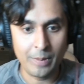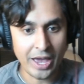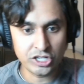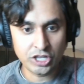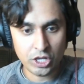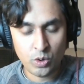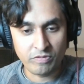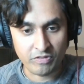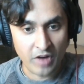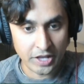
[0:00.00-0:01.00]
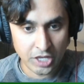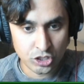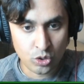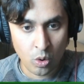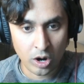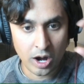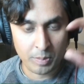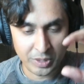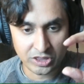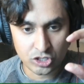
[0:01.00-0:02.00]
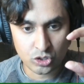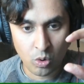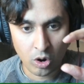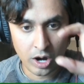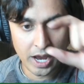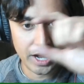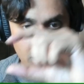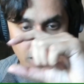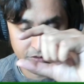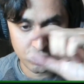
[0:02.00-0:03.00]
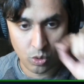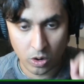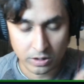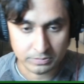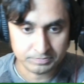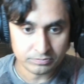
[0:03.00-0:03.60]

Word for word: imagine that you have a Vata score, a Pitta score, and a Kapha score.